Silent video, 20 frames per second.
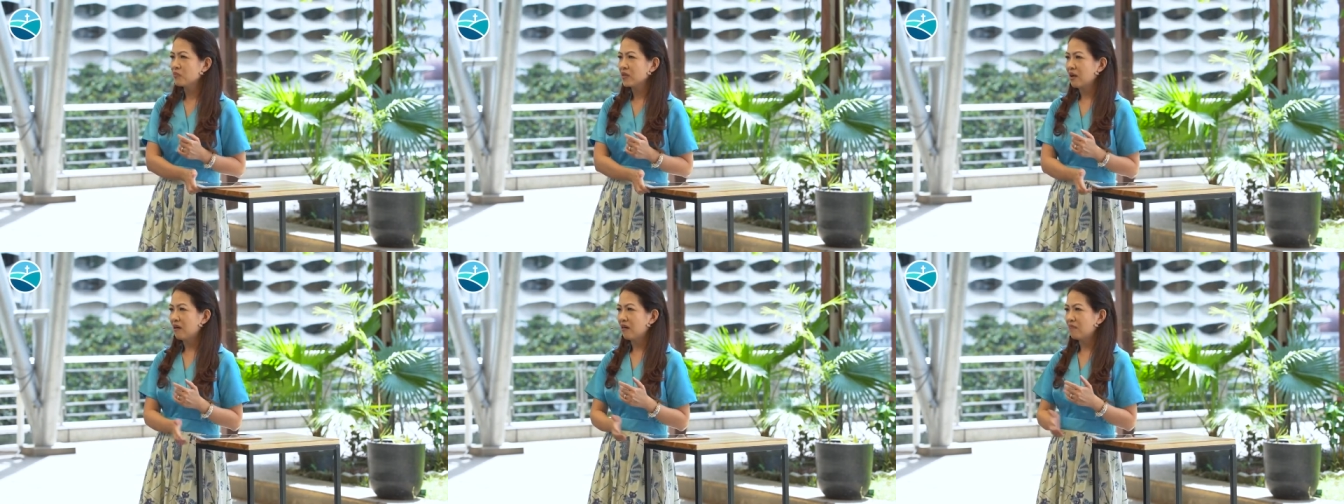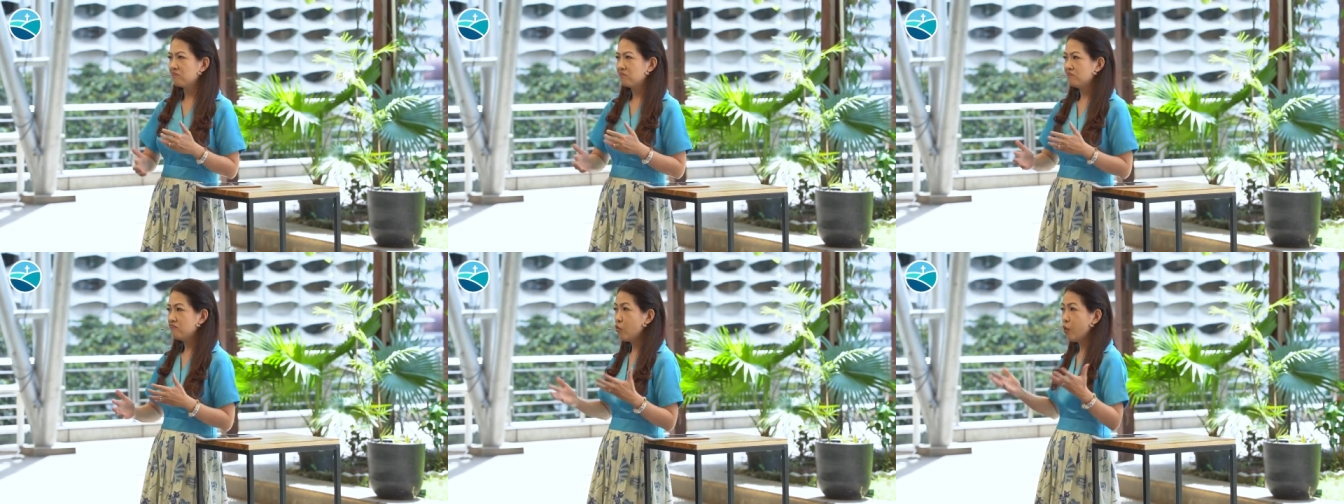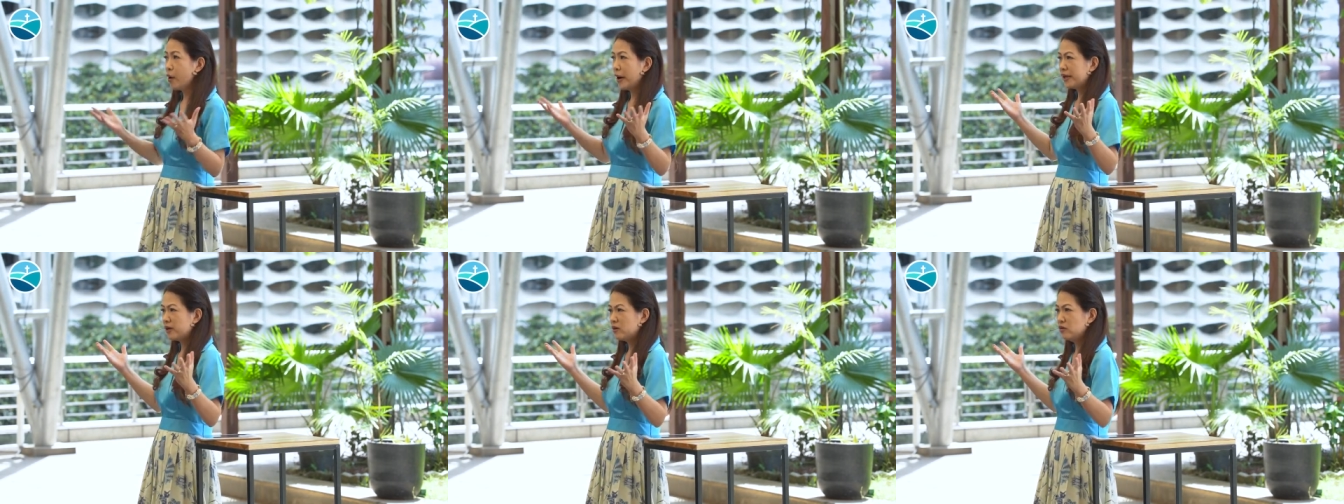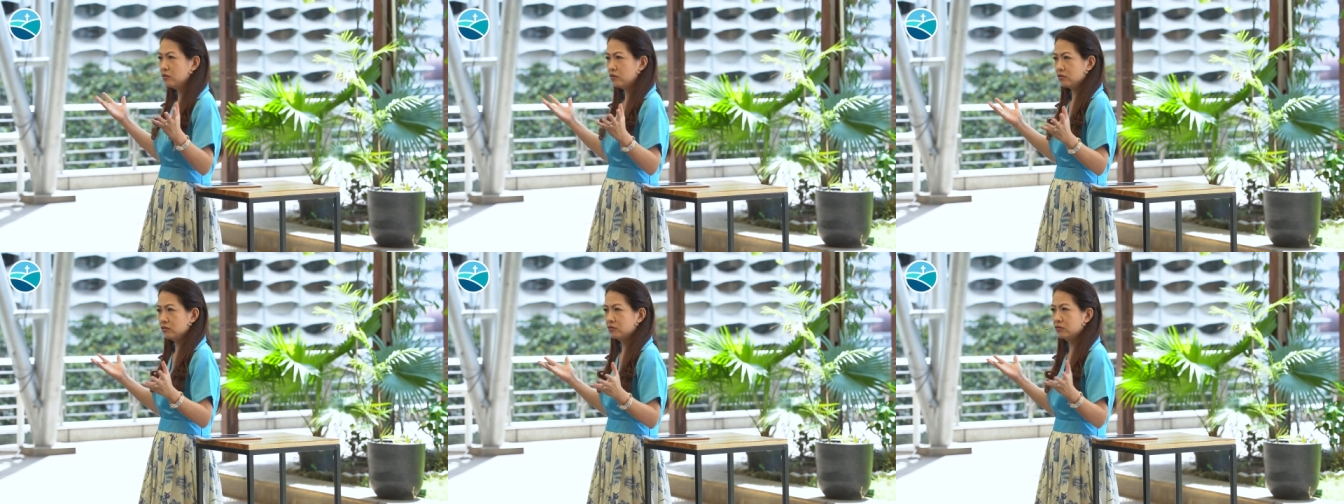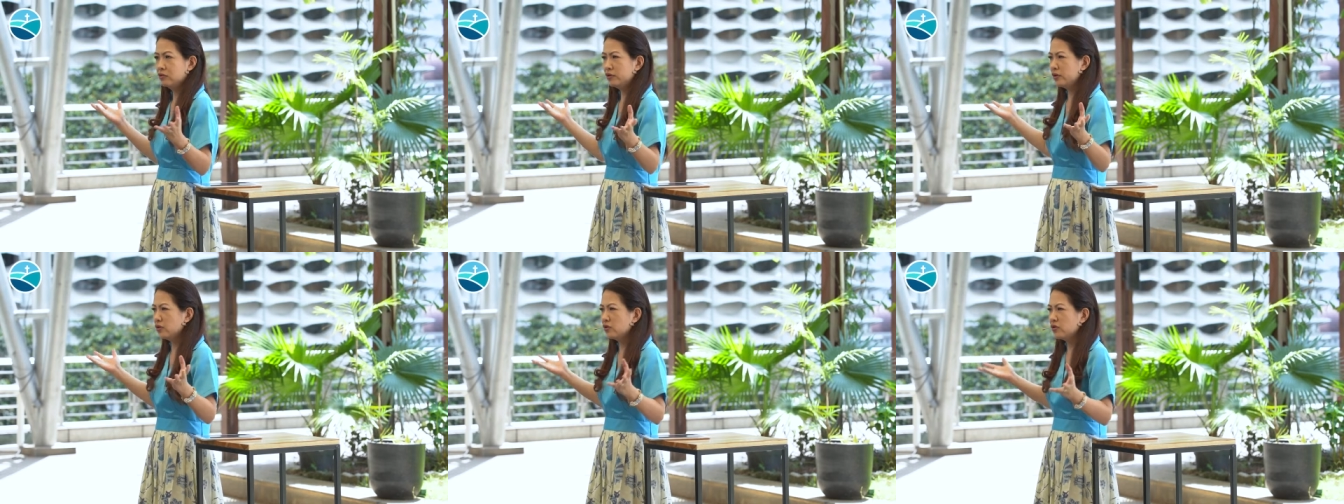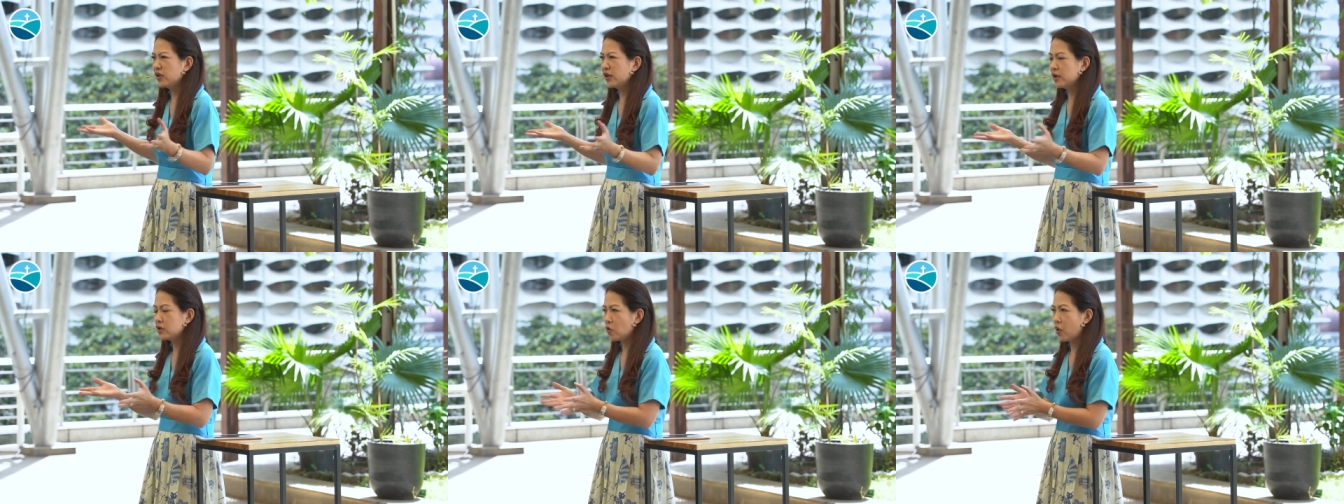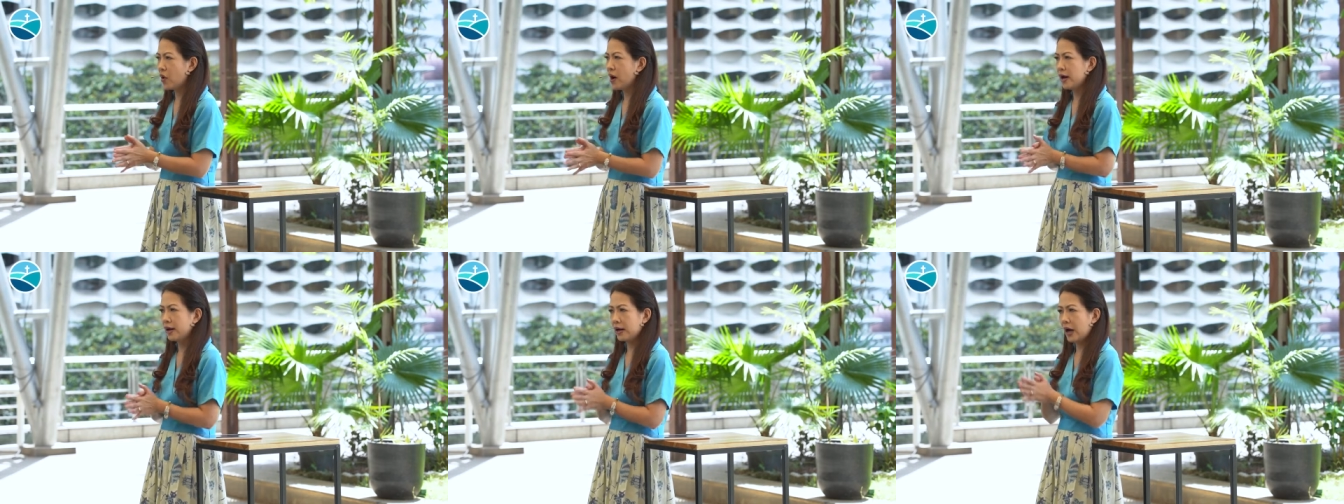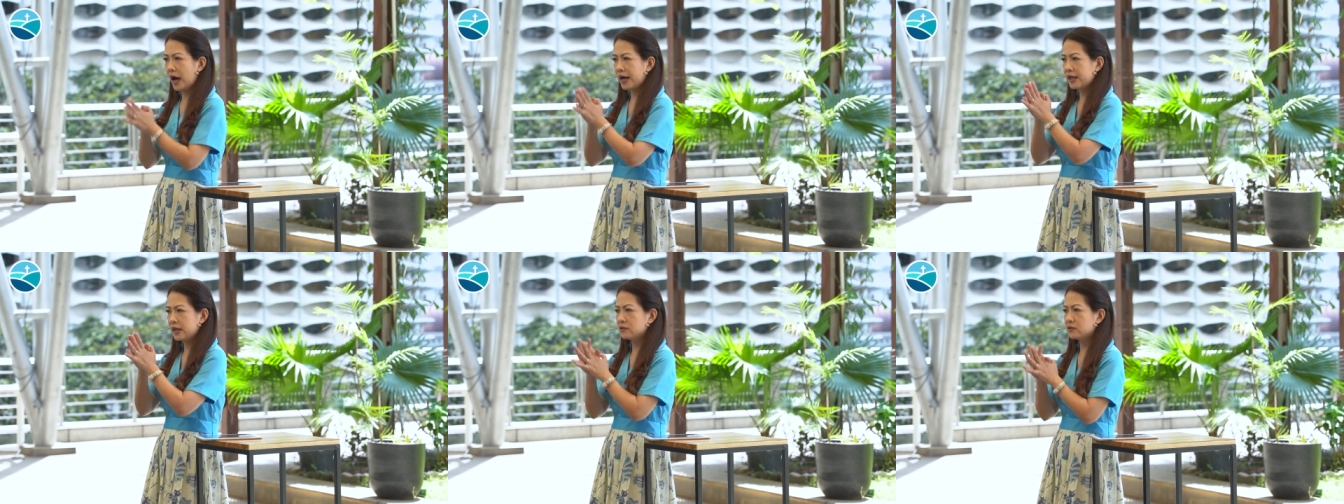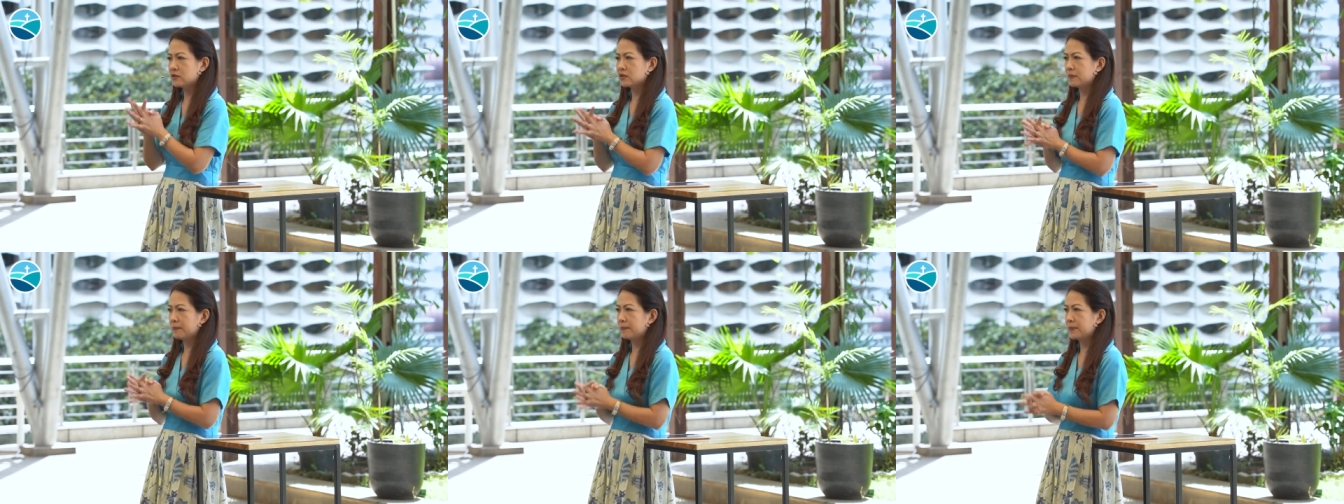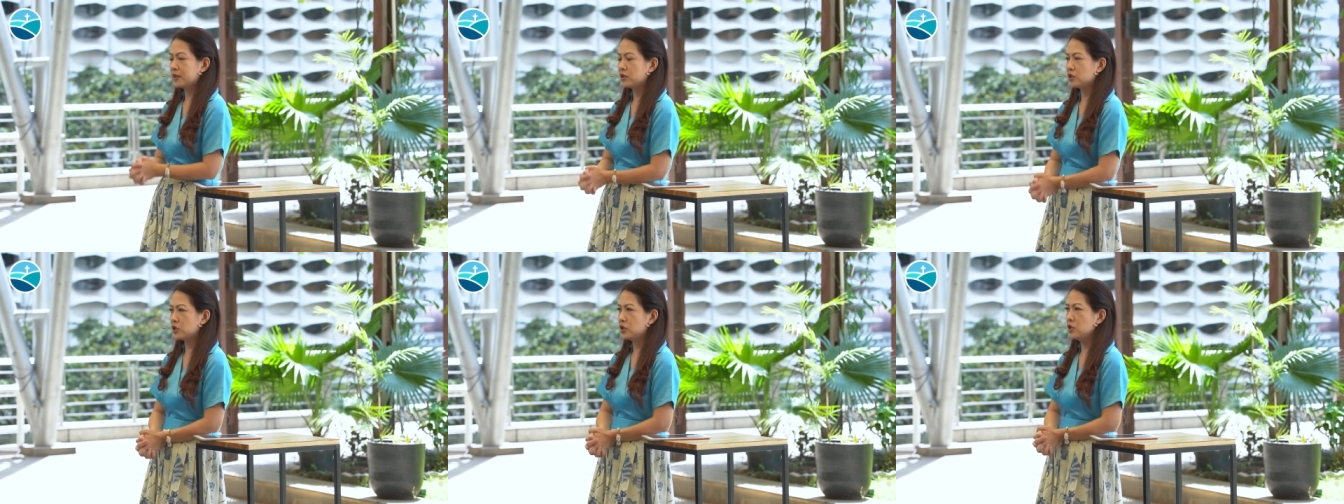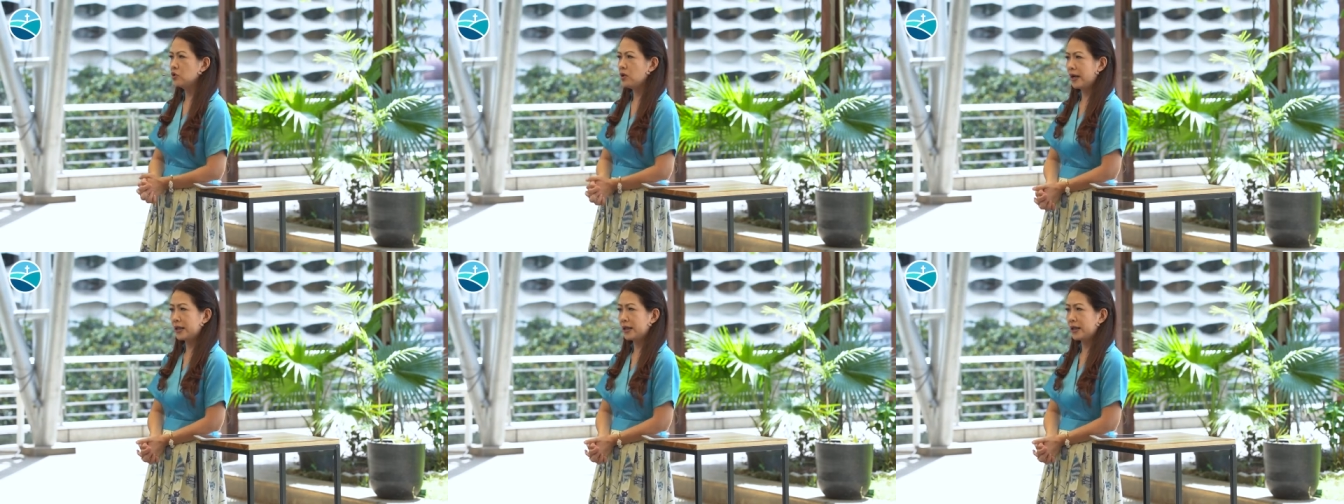um, who are you? Who do you think you are that I need to submit to you?